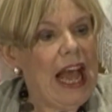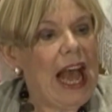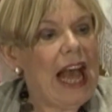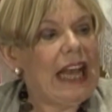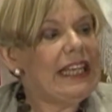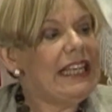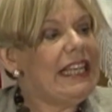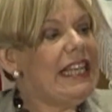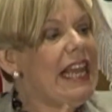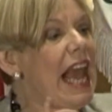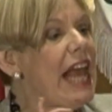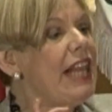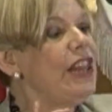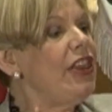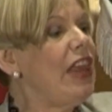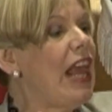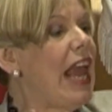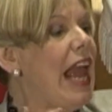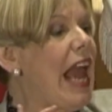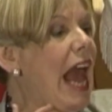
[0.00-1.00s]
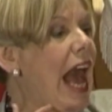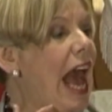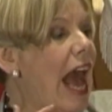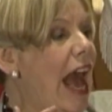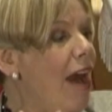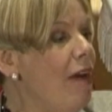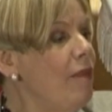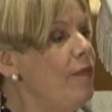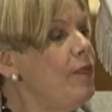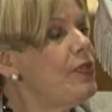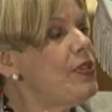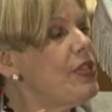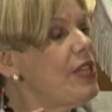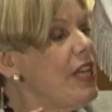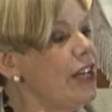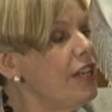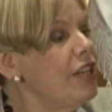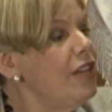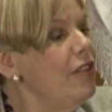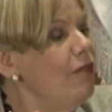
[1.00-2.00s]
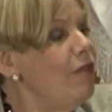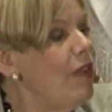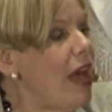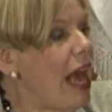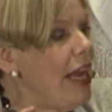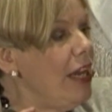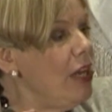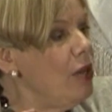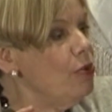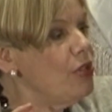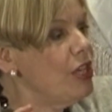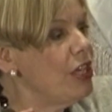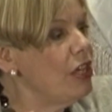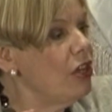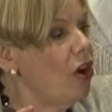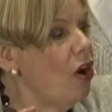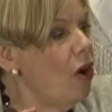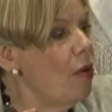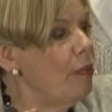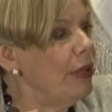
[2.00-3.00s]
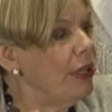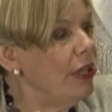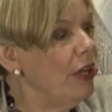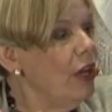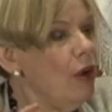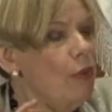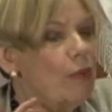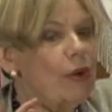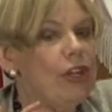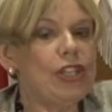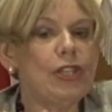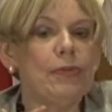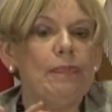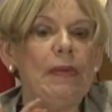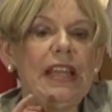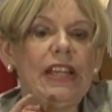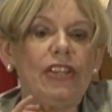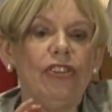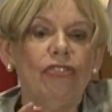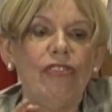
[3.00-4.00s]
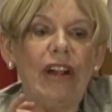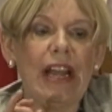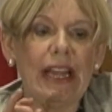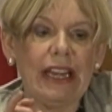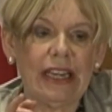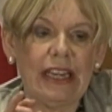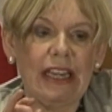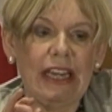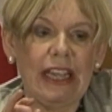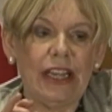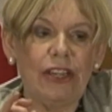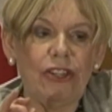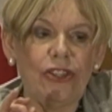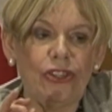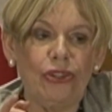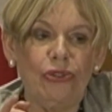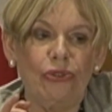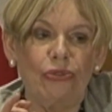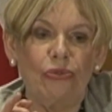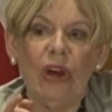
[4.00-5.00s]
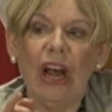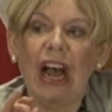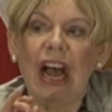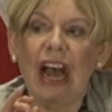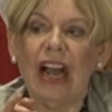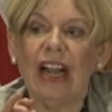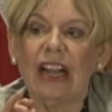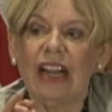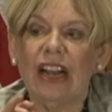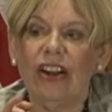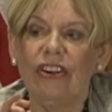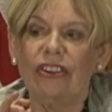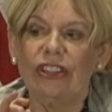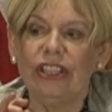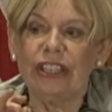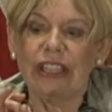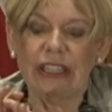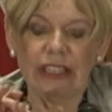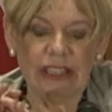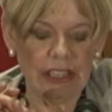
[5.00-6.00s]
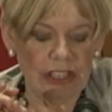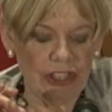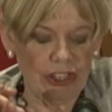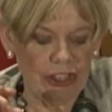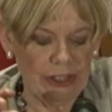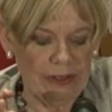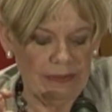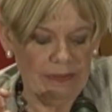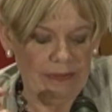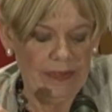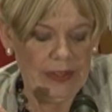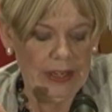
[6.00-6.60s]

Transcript: And yet they have certain values in common which speak directly to our current condition